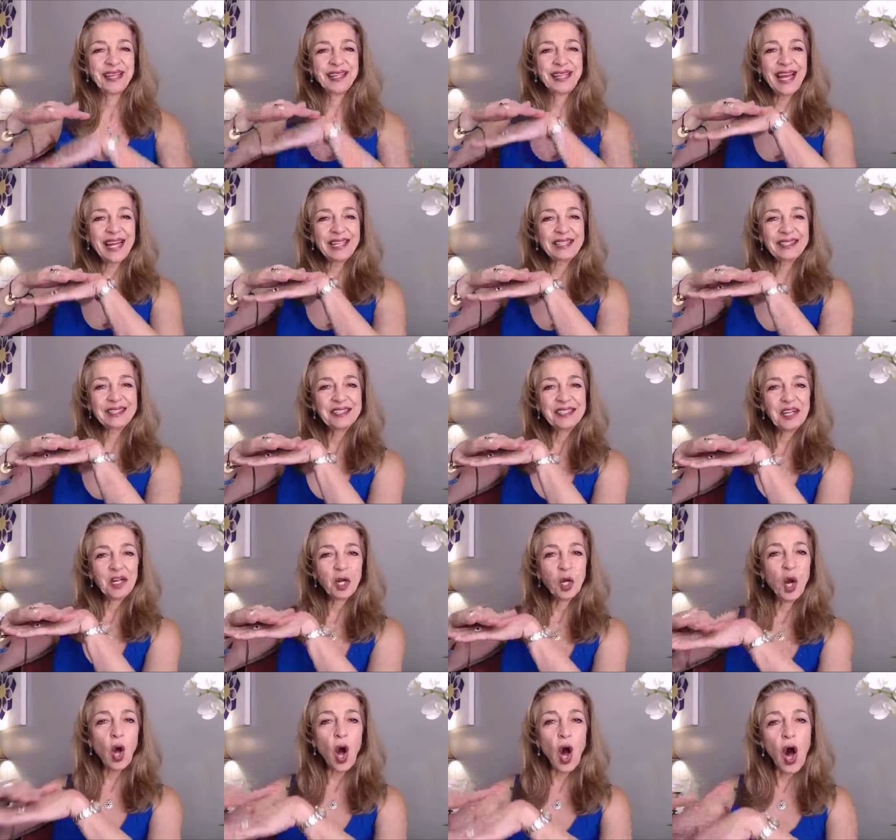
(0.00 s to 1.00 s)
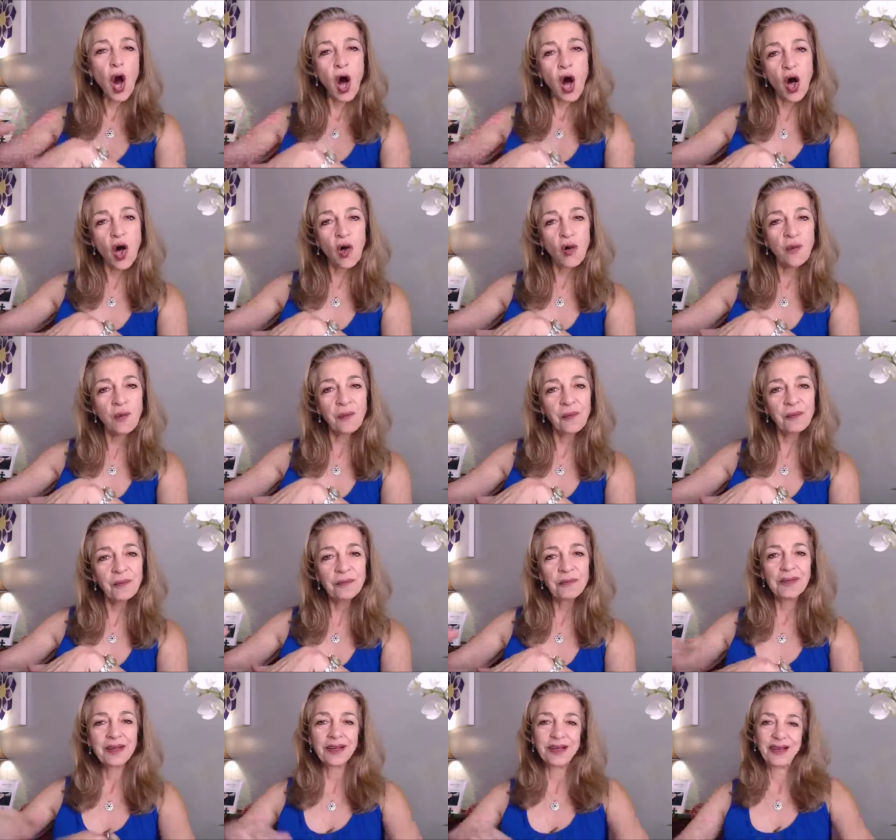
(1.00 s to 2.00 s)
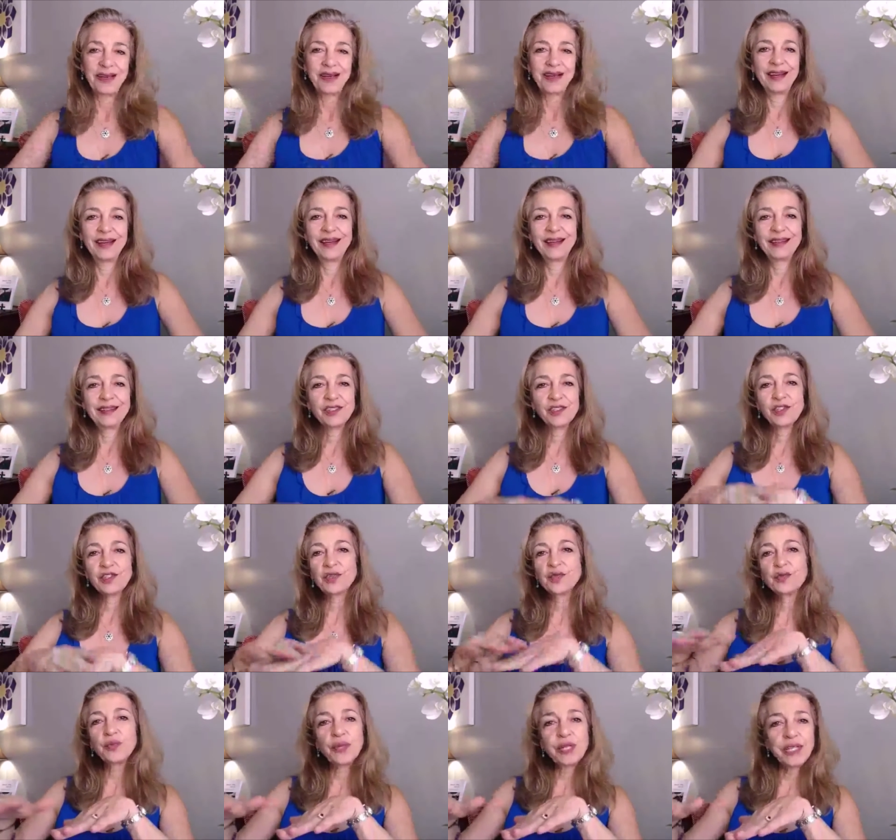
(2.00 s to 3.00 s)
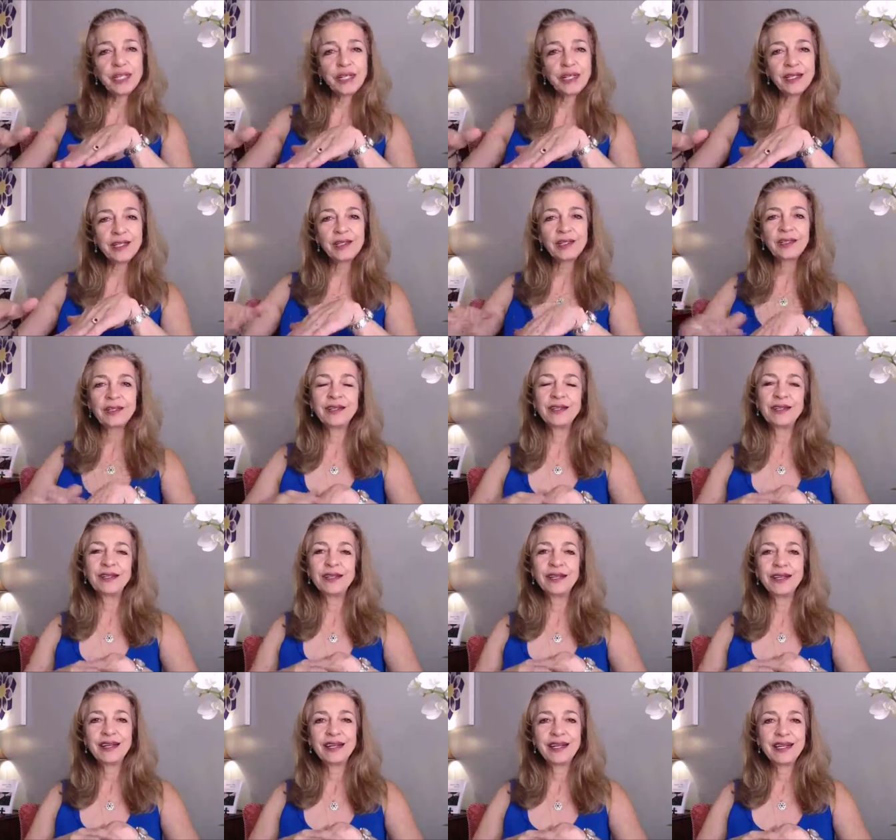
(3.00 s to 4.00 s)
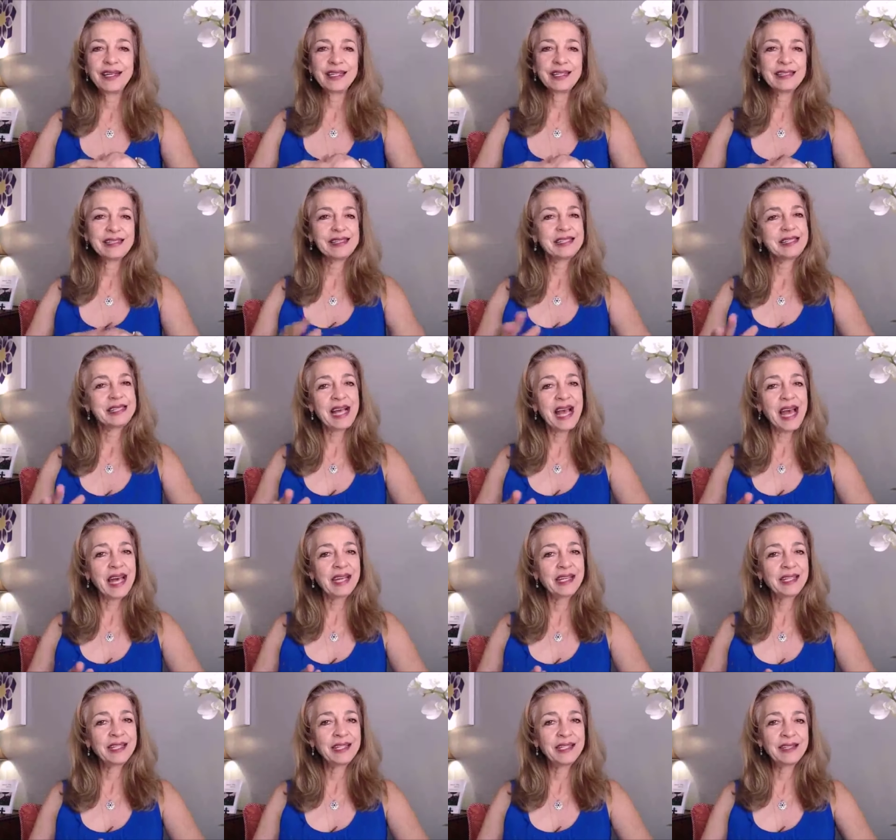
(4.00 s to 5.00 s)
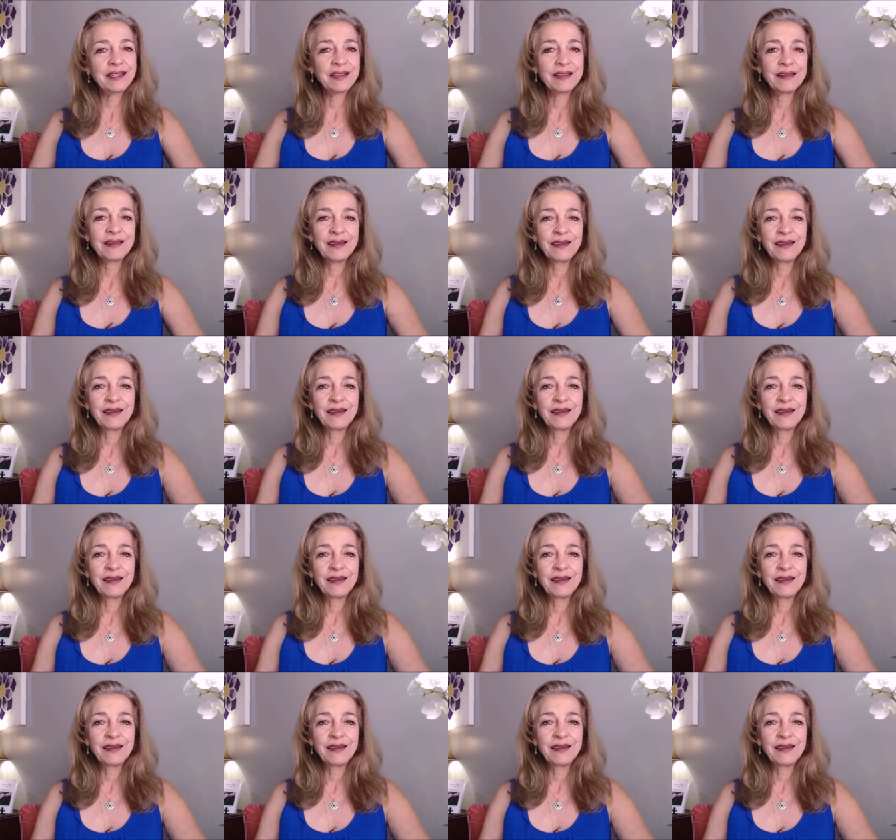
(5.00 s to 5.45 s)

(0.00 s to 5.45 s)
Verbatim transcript: like calm, serene, zen,